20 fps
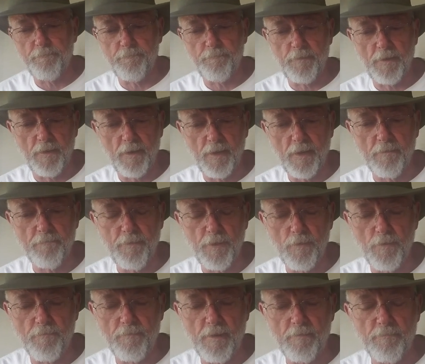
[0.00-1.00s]
Any of
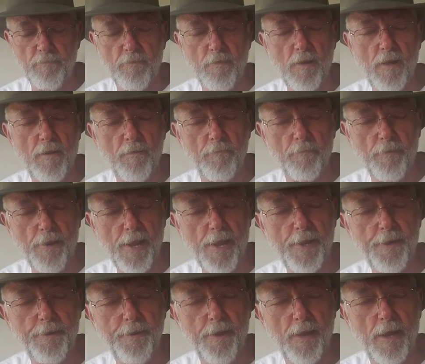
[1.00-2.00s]
you have ever
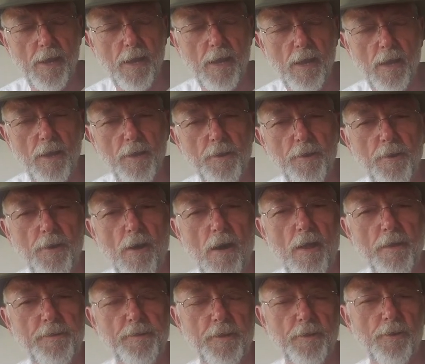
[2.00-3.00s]
read
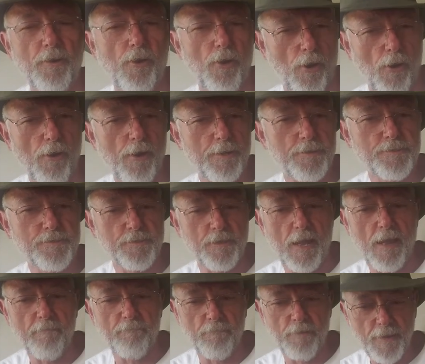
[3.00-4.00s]
Undaunted Courage?
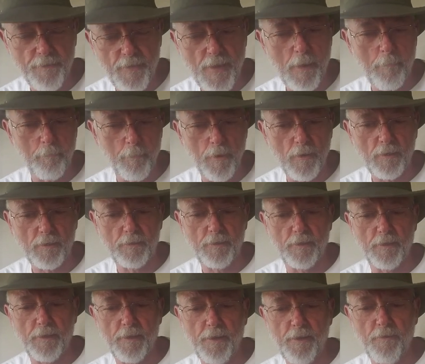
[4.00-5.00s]
I've read that book
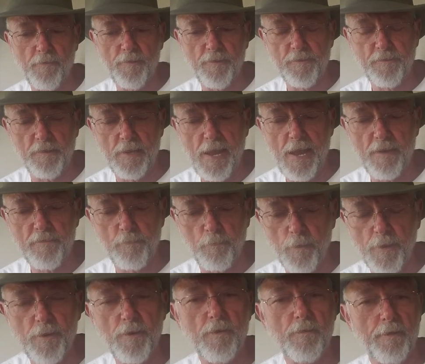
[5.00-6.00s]
here this last
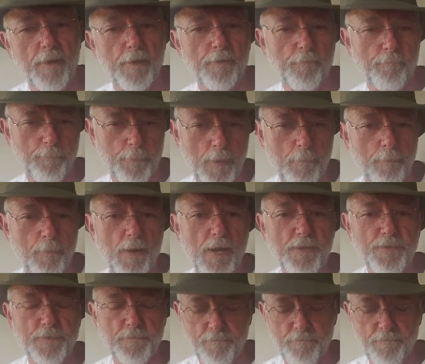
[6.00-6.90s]
winter in preparation